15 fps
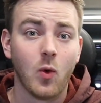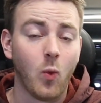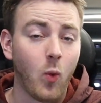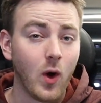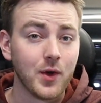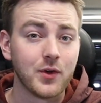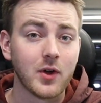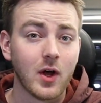
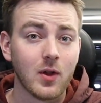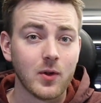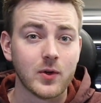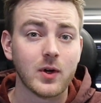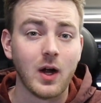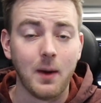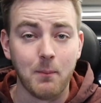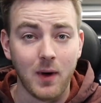
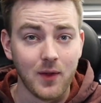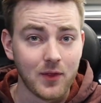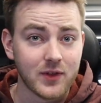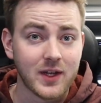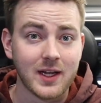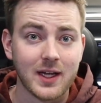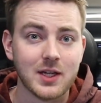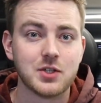$1 a month
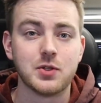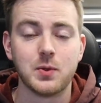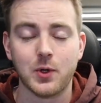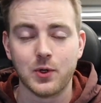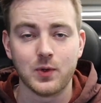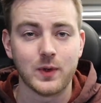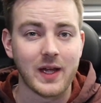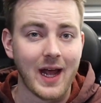can get you
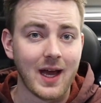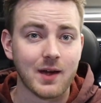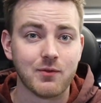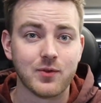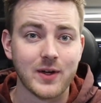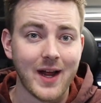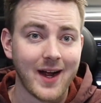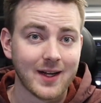early
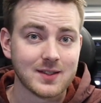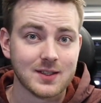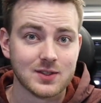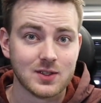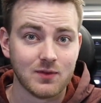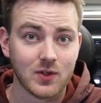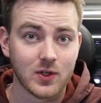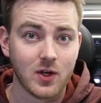ad-free access
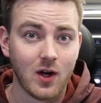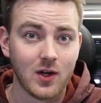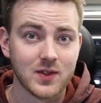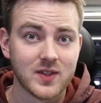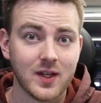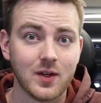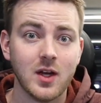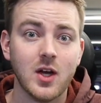of our
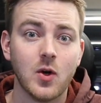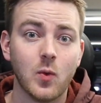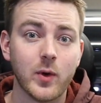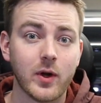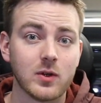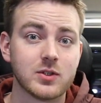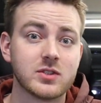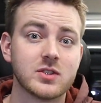content.
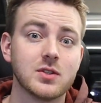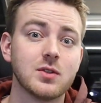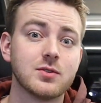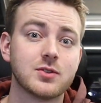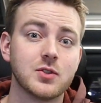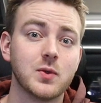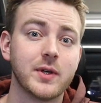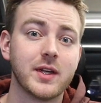We are still
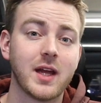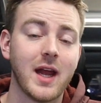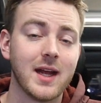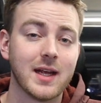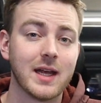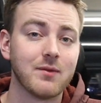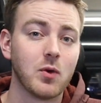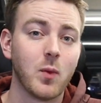doing a
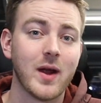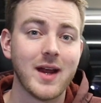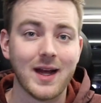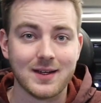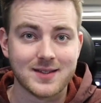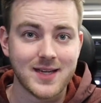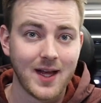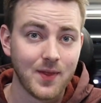giveaway
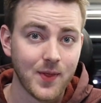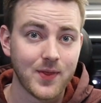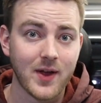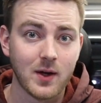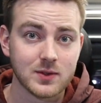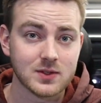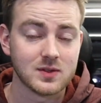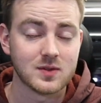at
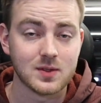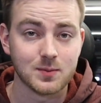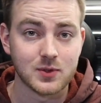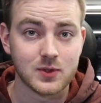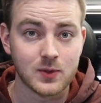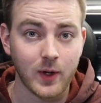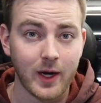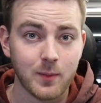10,000
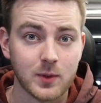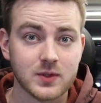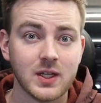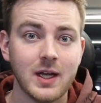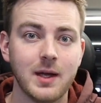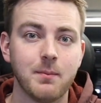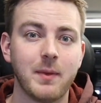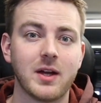subscribers.
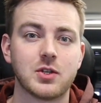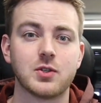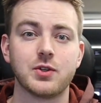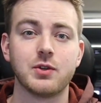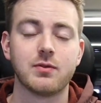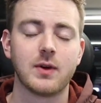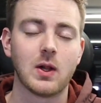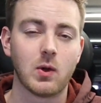Make sure
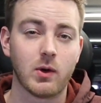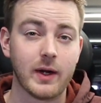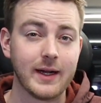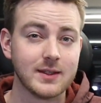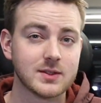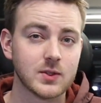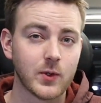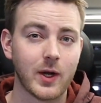you follow our
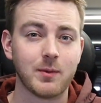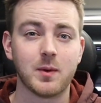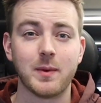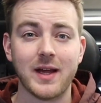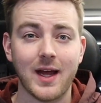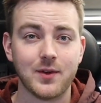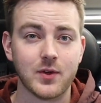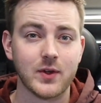Instagram to
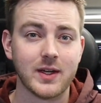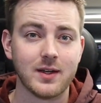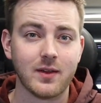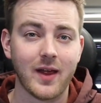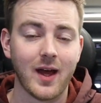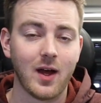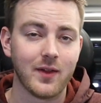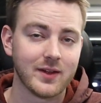be entered into
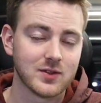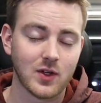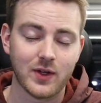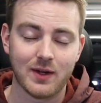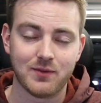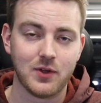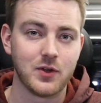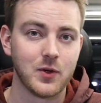that. That's all you
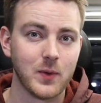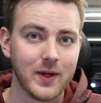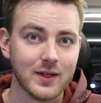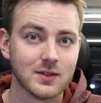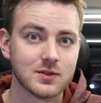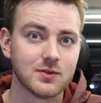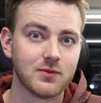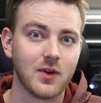have to do
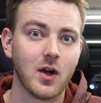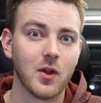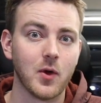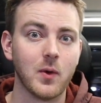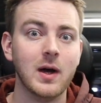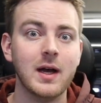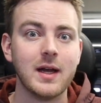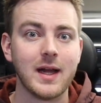is
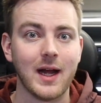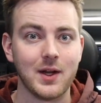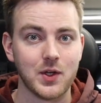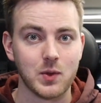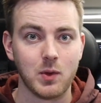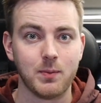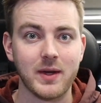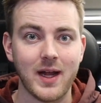follow and
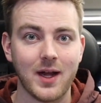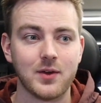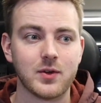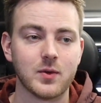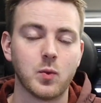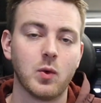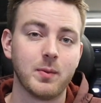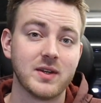you will be
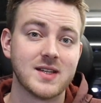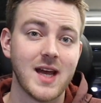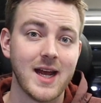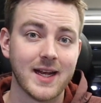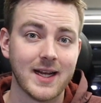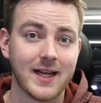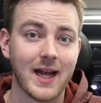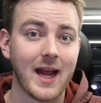entered. We'll be
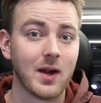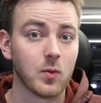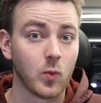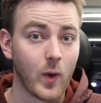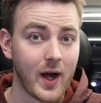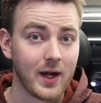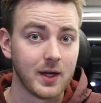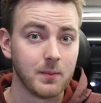taking a
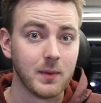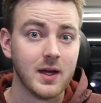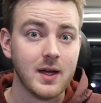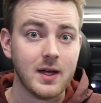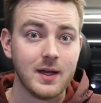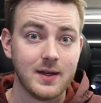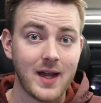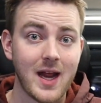random
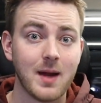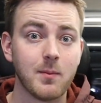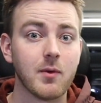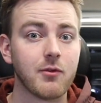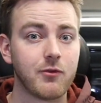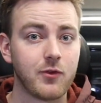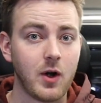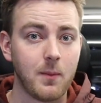name
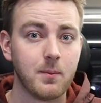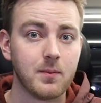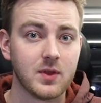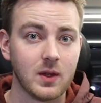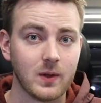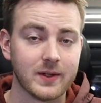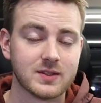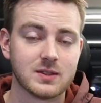from
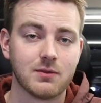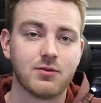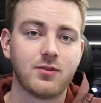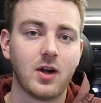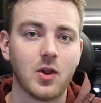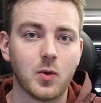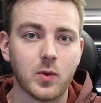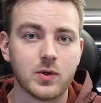the list of
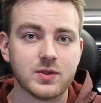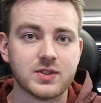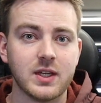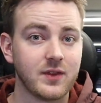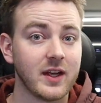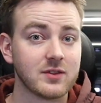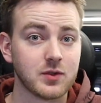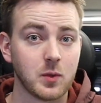followers.
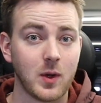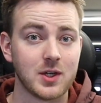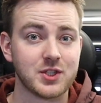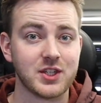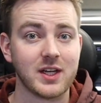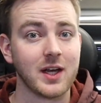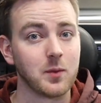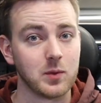Thanks for
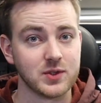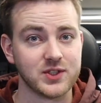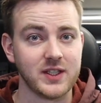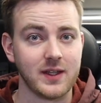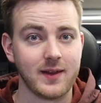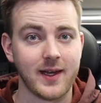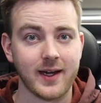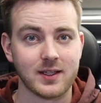watching, and we'll see
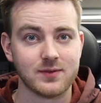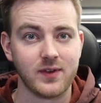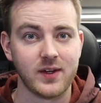you in the next